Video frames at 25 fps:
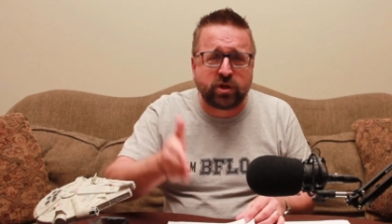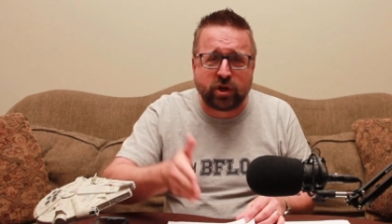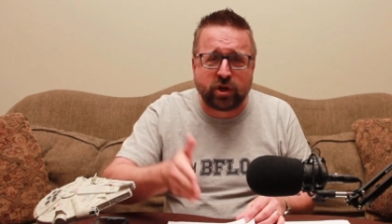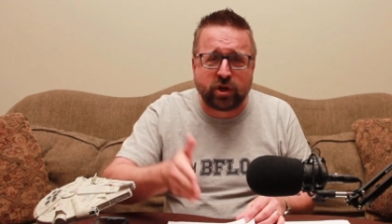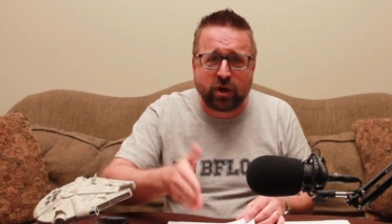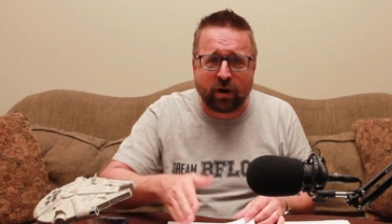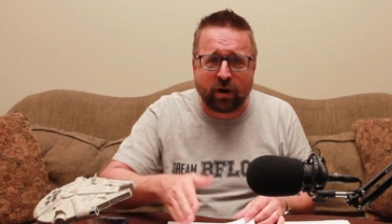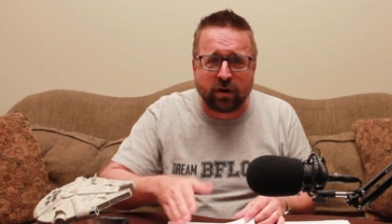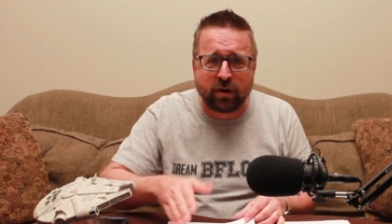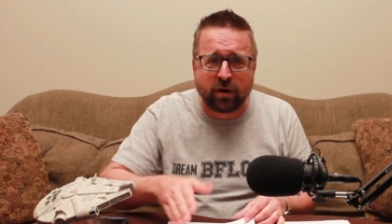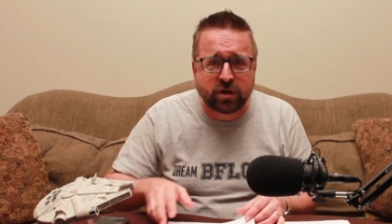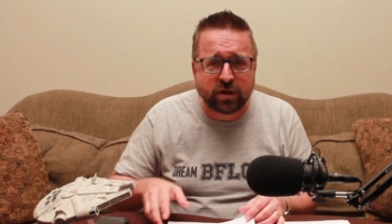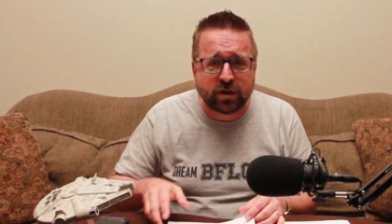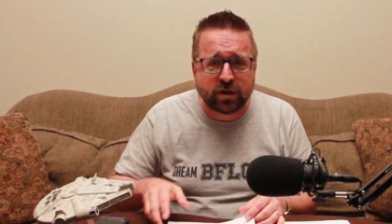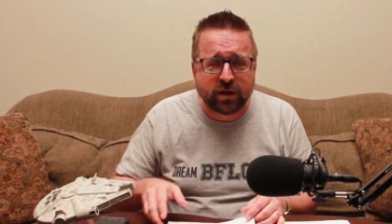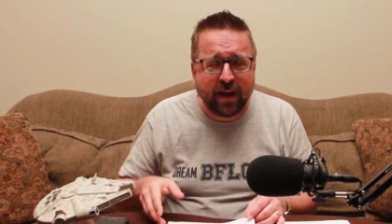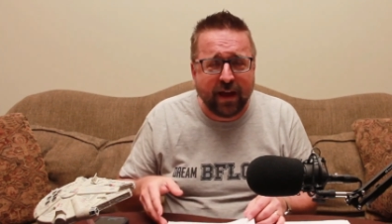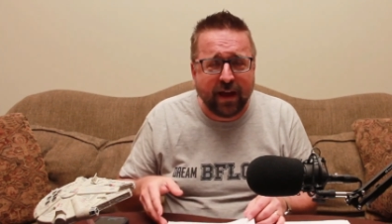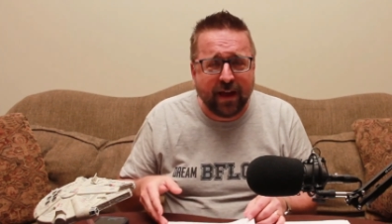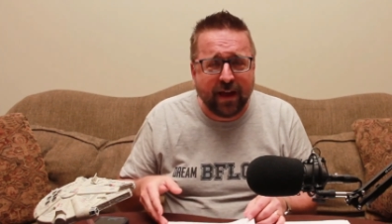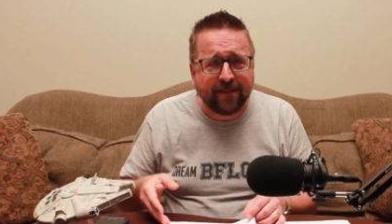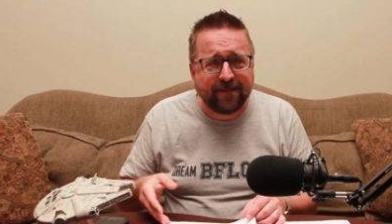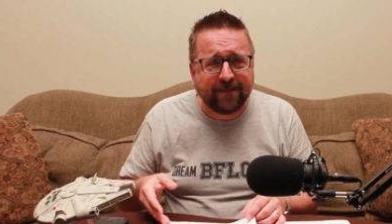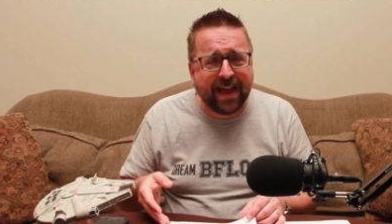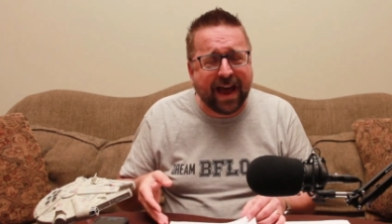into a
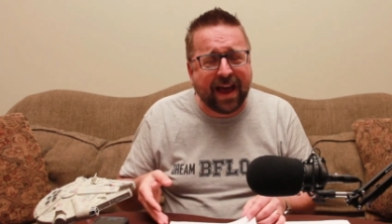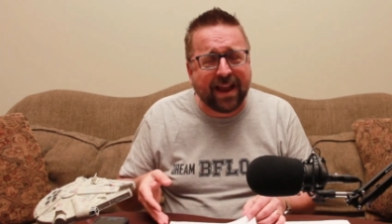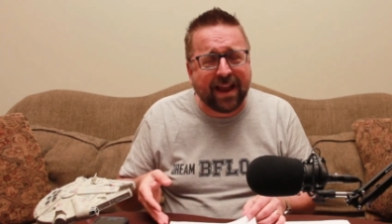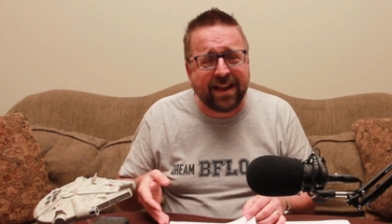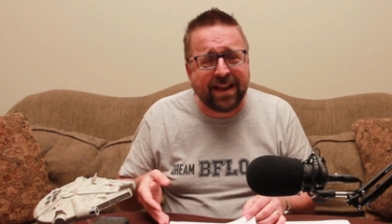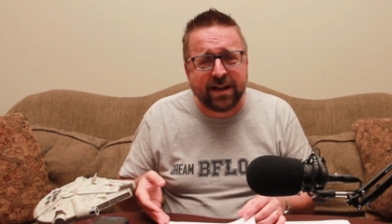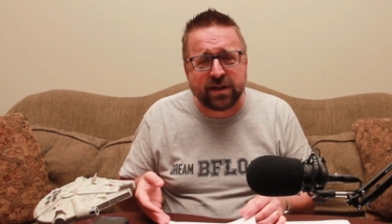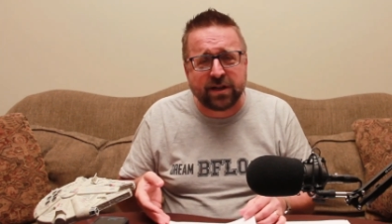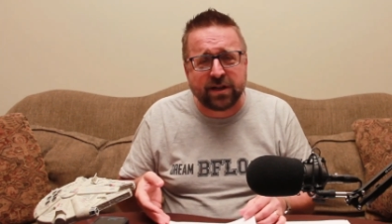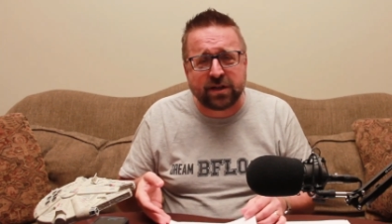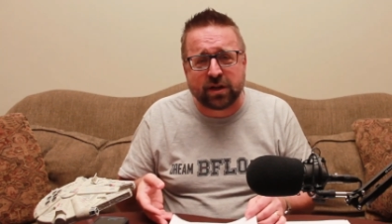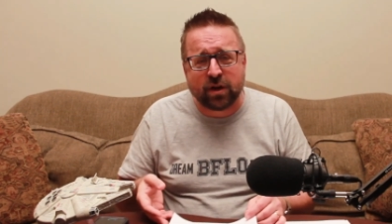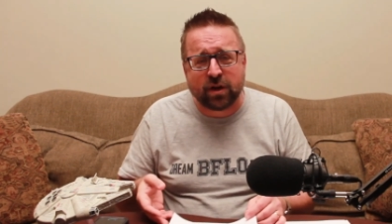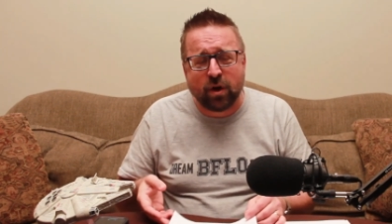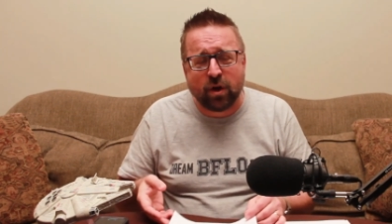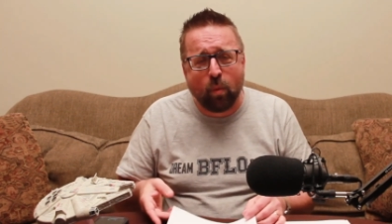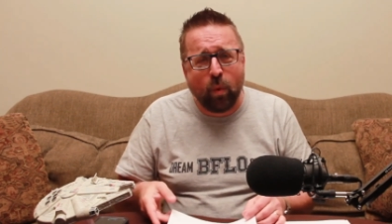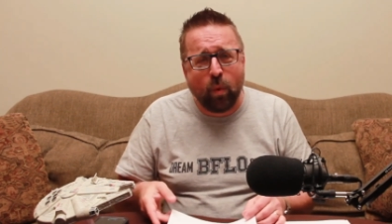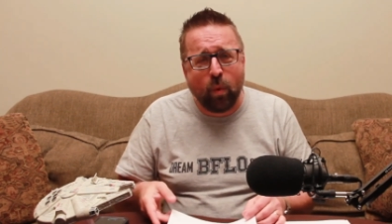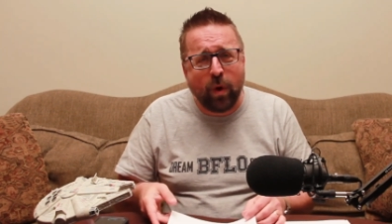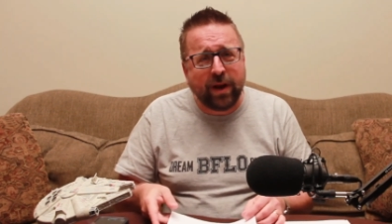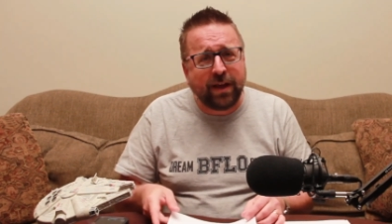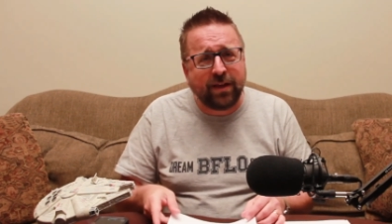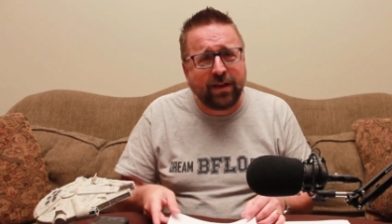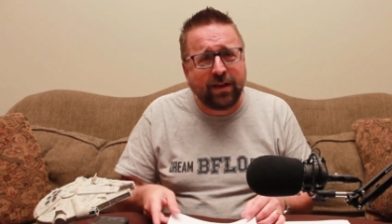church that
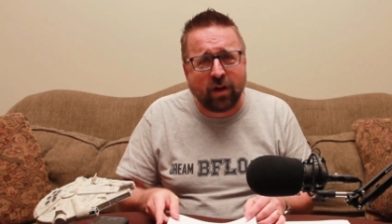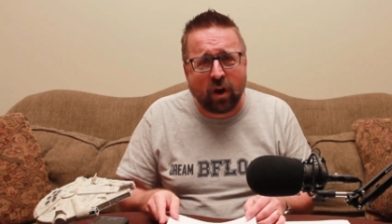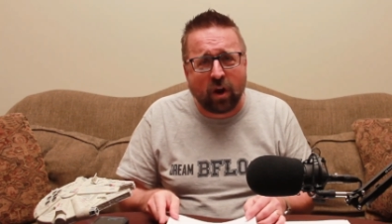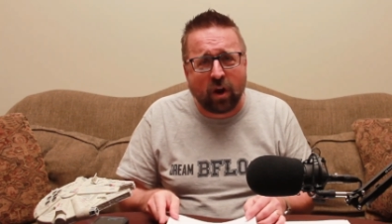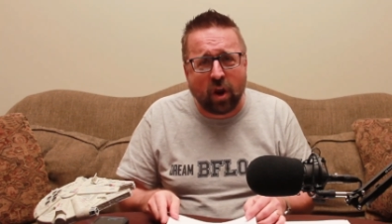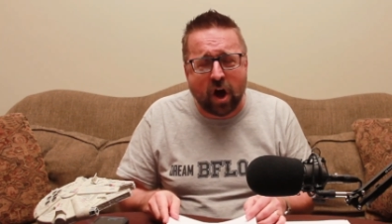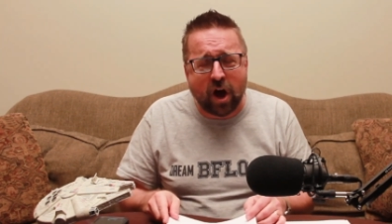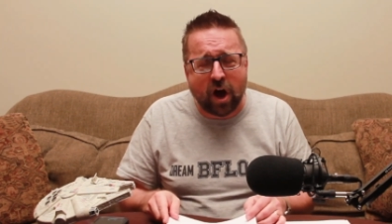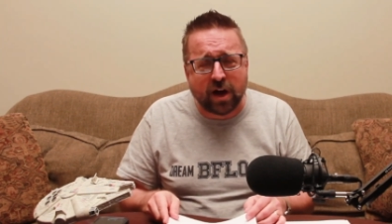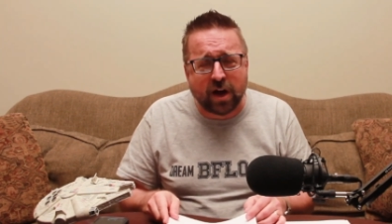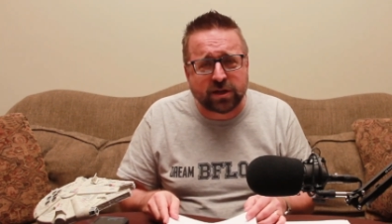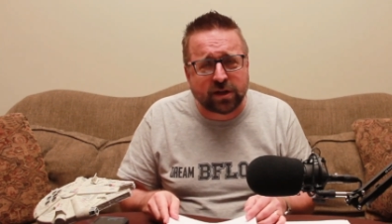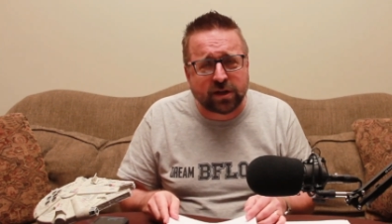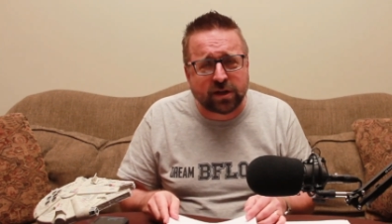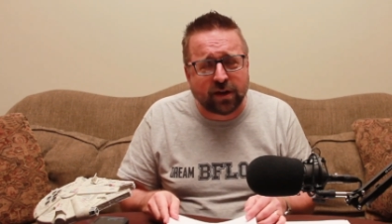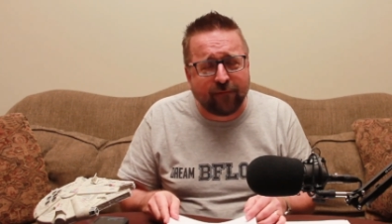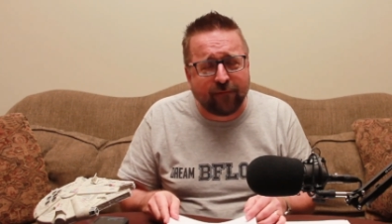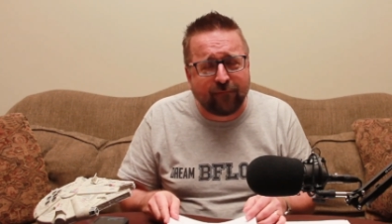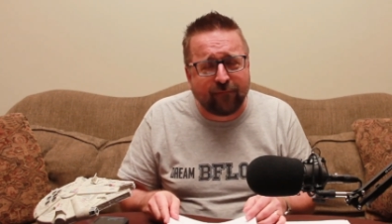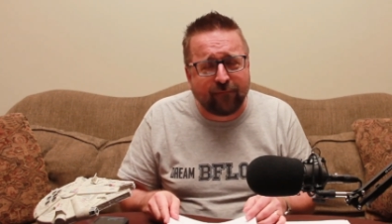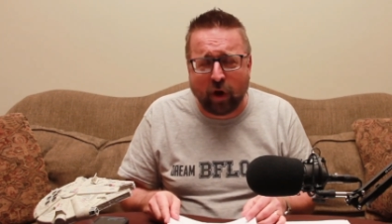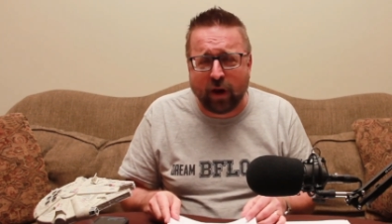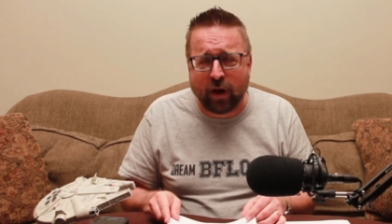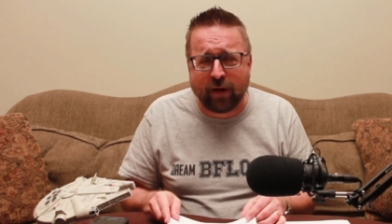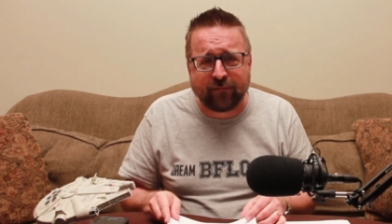is winning the
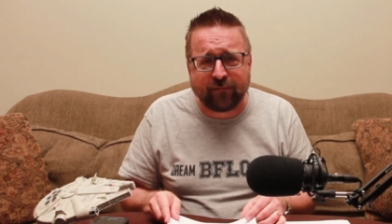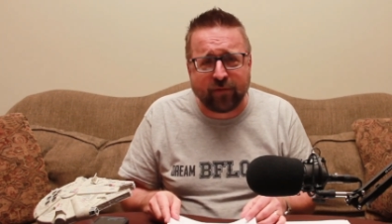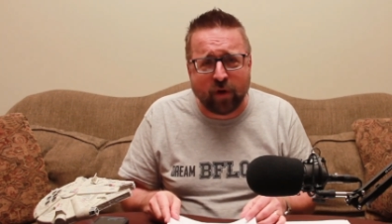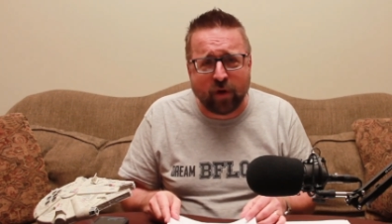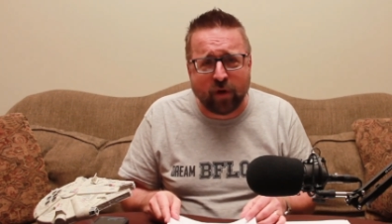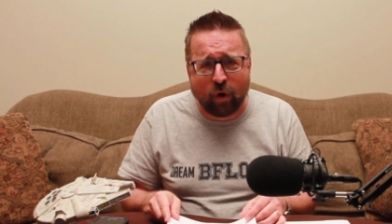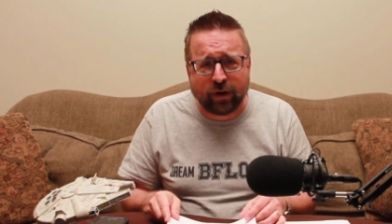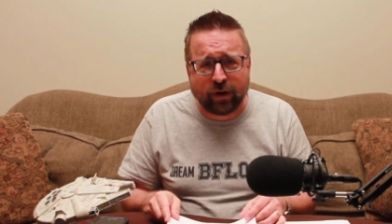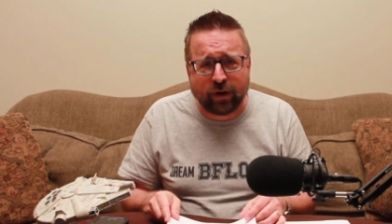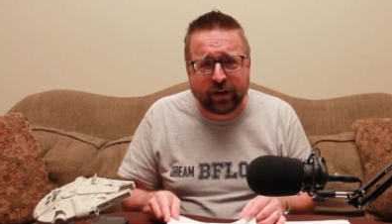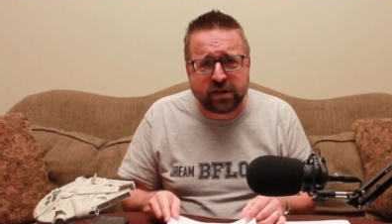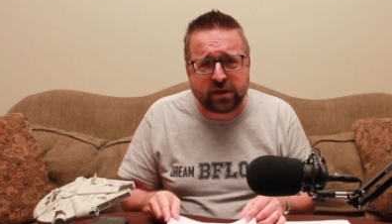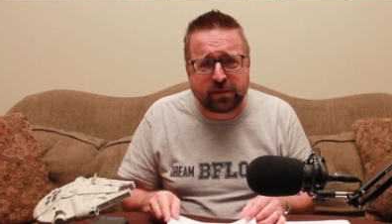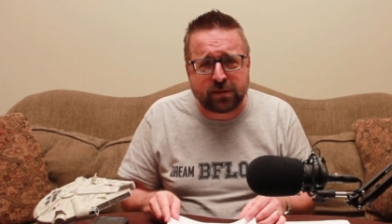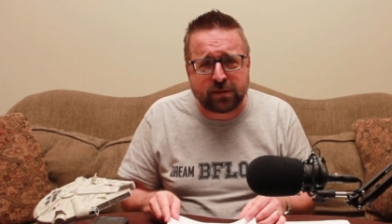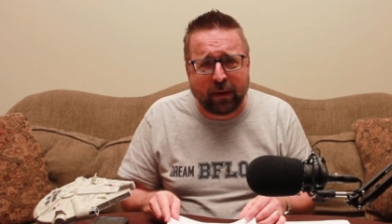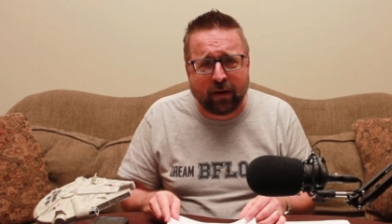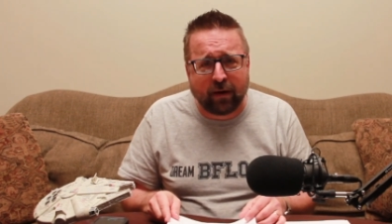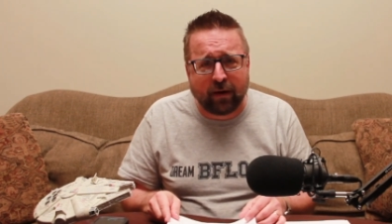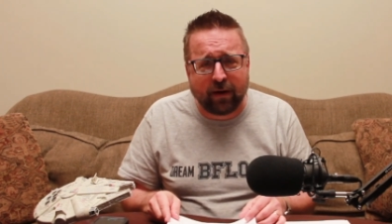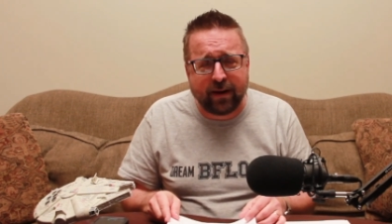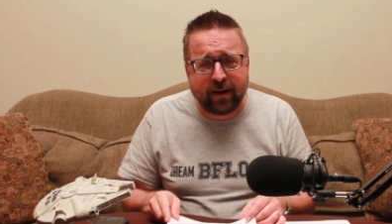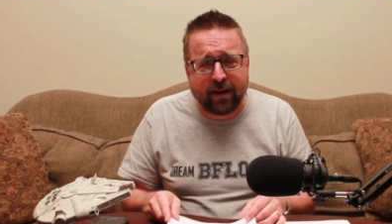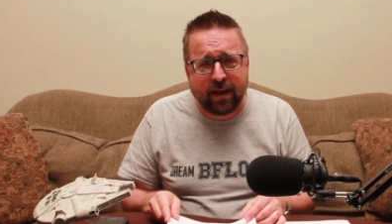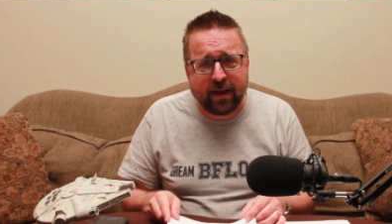lost, full of the
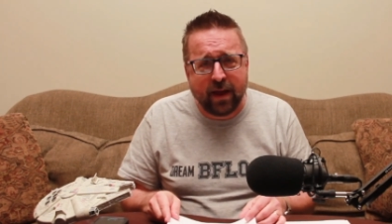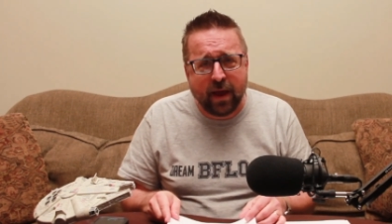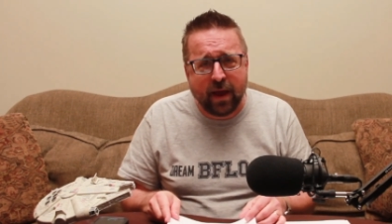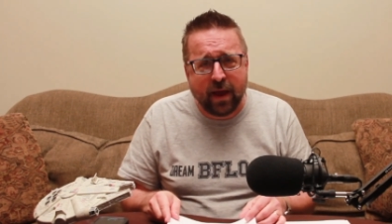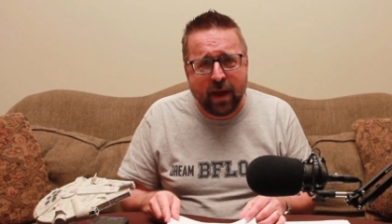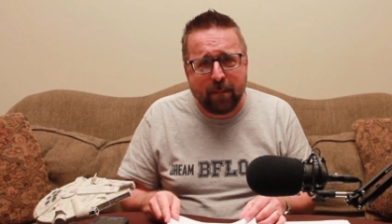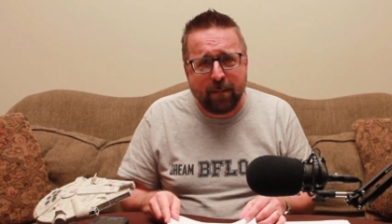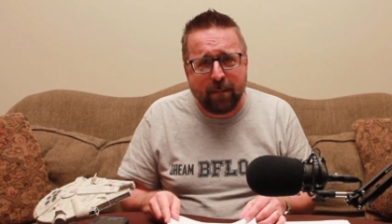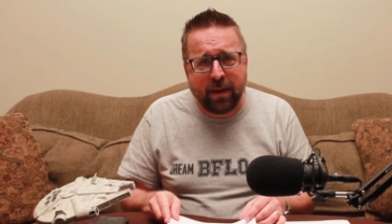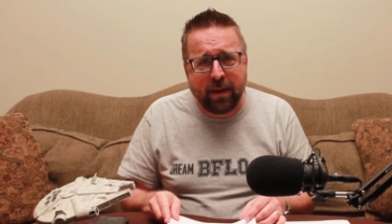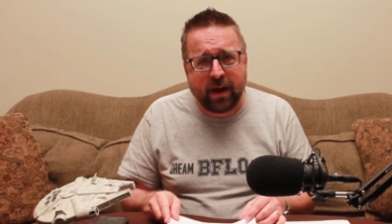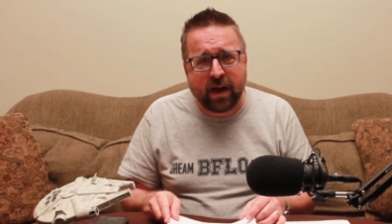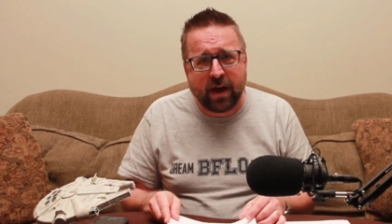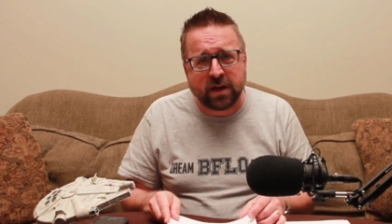Holy Spirit,